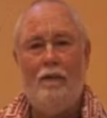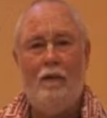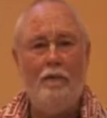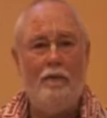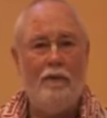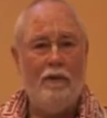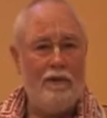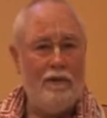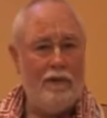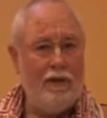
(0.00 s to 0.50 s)

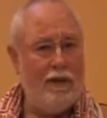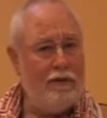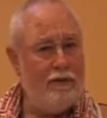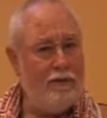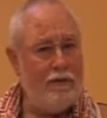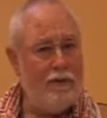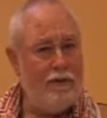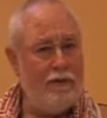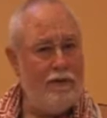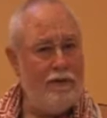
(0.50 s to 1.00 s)
When we're in
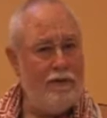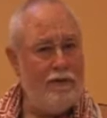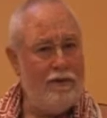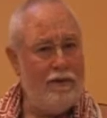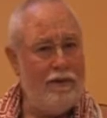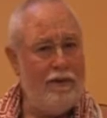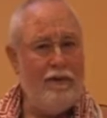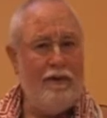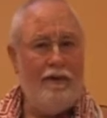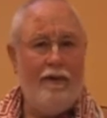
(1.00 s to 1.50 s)
touch with
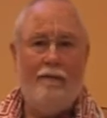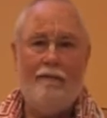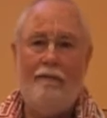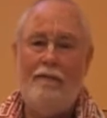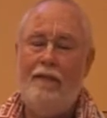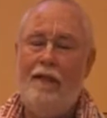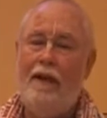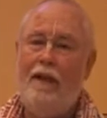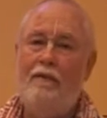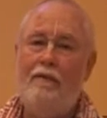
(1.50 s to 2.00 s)
Krishna,
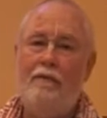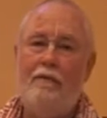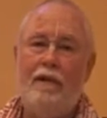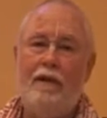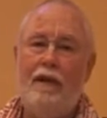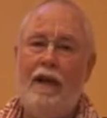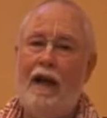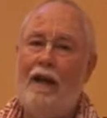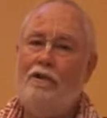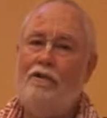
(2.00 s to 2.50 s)
then
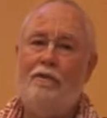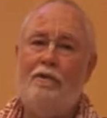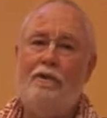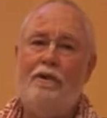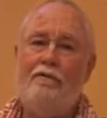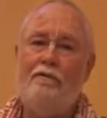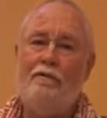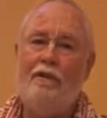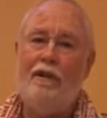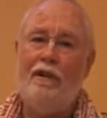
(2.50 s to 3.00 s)
we
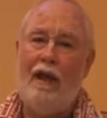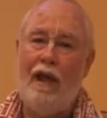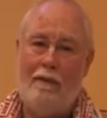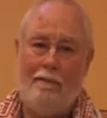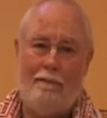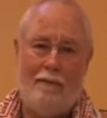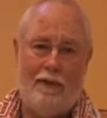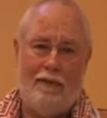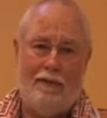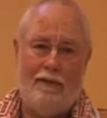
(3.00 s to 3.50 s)
naturally feel
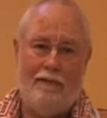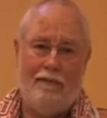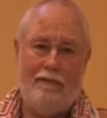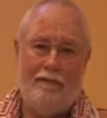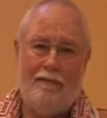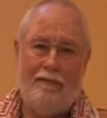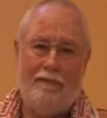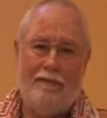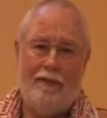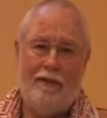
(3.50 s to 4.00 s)
happy.
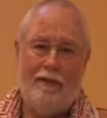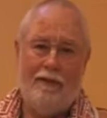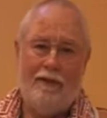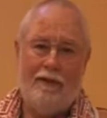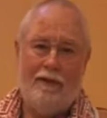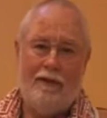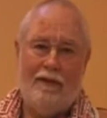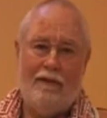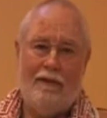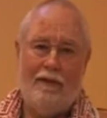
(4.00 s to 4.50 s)

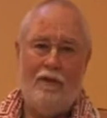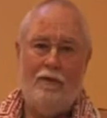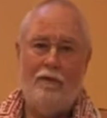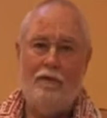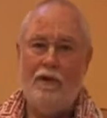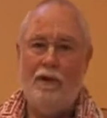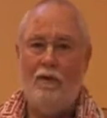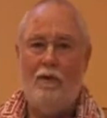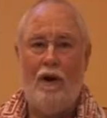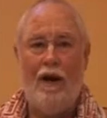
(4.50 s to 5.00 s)
We
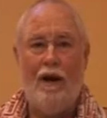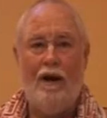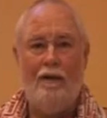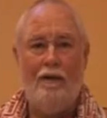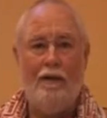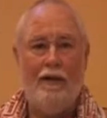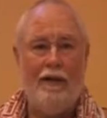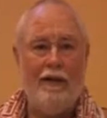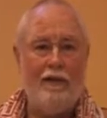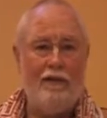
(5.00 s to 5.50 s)
don't
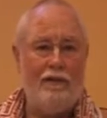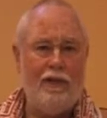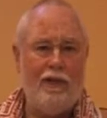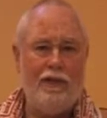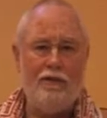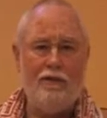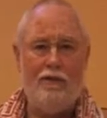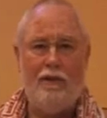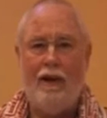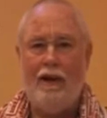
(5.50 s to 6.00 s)
require any
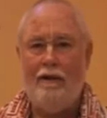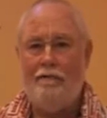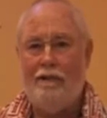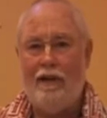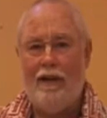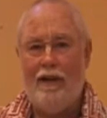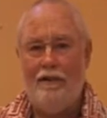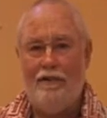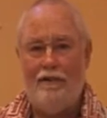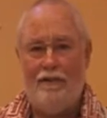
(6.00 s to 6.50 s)
sense
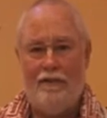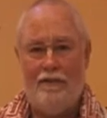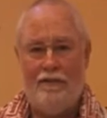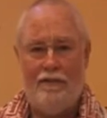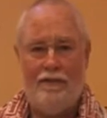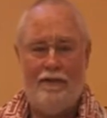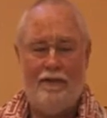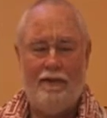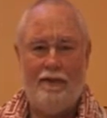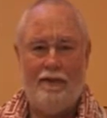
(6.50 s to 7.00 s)
gratification
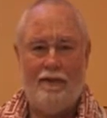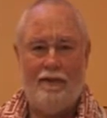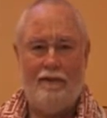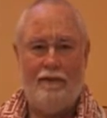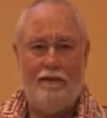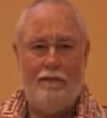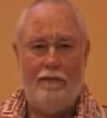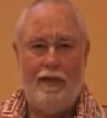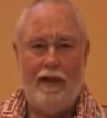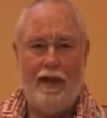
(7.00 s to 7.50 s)

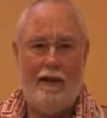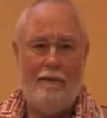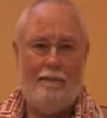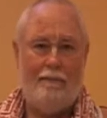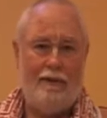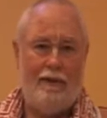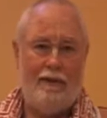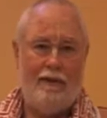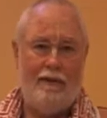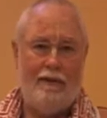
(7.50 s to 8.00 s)
to be
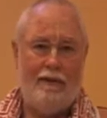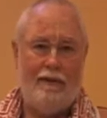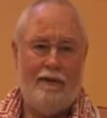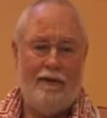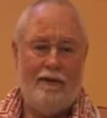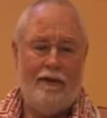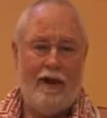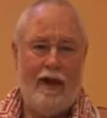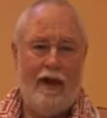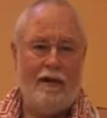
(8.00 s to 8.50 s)
happy.
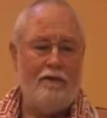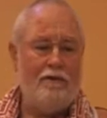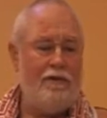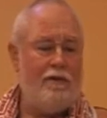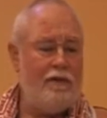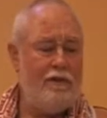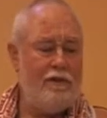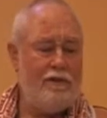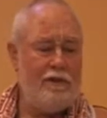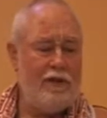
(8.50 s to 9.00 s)

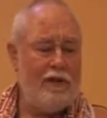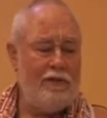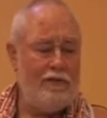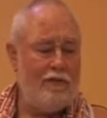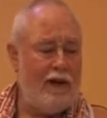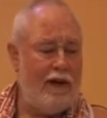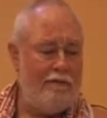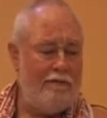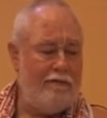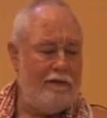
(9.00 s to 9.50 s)
Actually, the
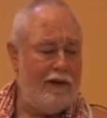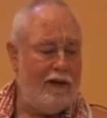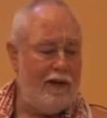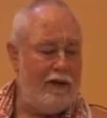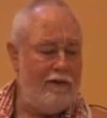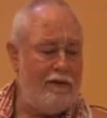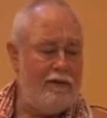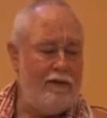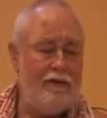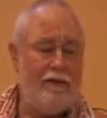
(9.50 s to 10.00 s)
sense
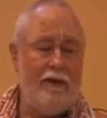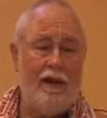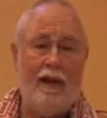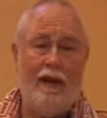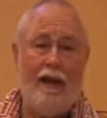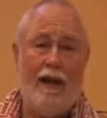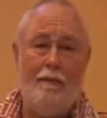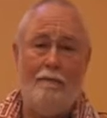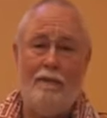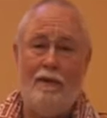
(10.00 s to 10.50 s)
gratification is
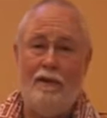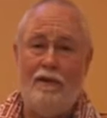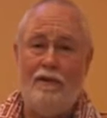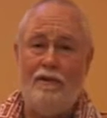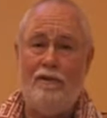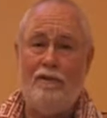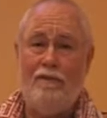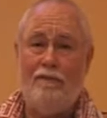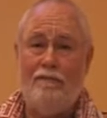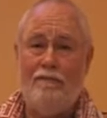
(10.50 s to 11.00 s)
not
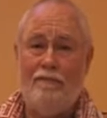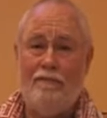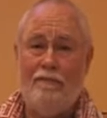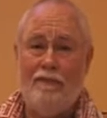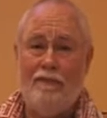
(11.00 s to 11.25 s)
happiness.